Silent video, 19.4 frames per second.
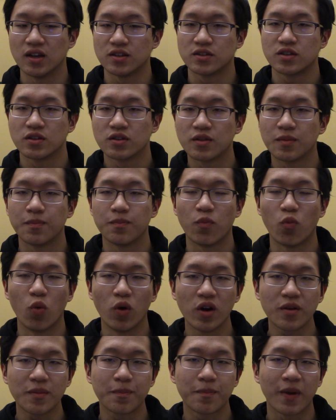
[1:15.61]
So the
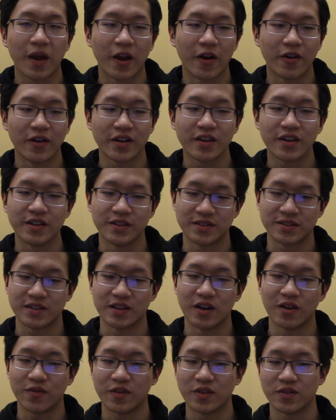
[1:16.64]
word parity
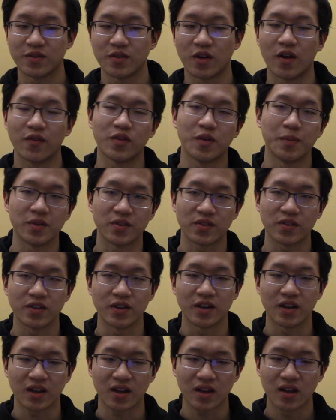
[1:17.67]
itself is often
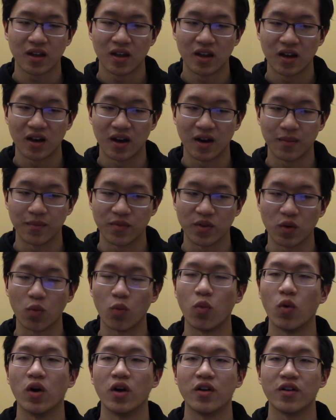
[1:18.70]
misleading. The
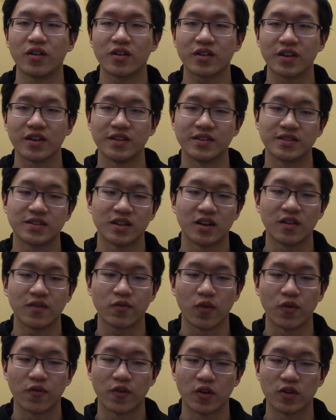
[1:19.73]
word itself
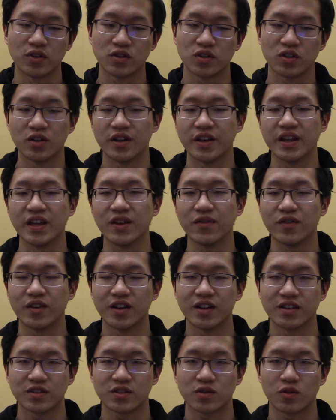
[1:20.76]
refers to the
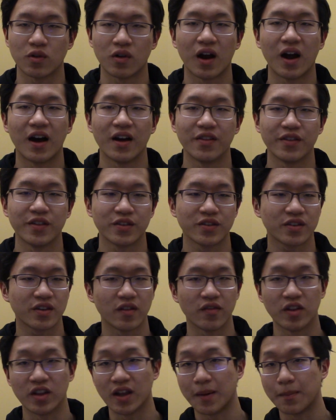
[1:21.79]
evenness or oddness
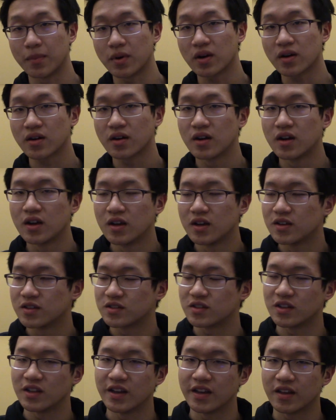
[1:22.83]
of a number.
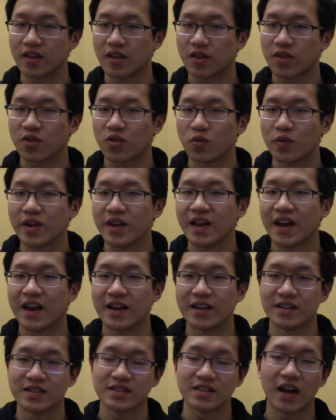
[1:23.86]
So like 3
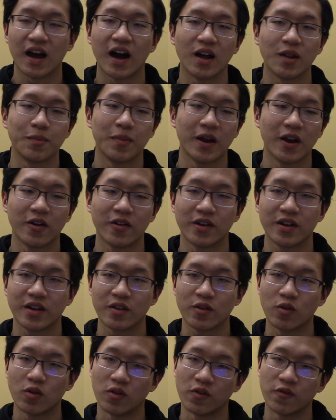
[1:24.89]
has odd
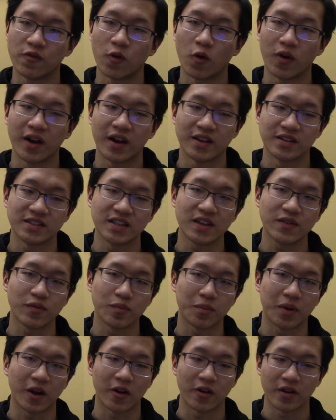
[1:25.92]
parity or 4 has
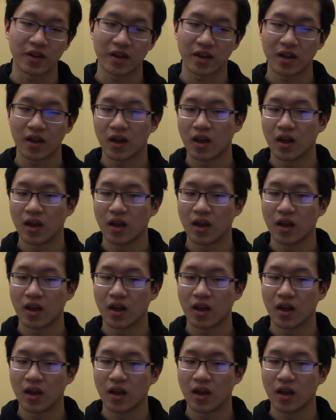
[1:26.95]
even parity.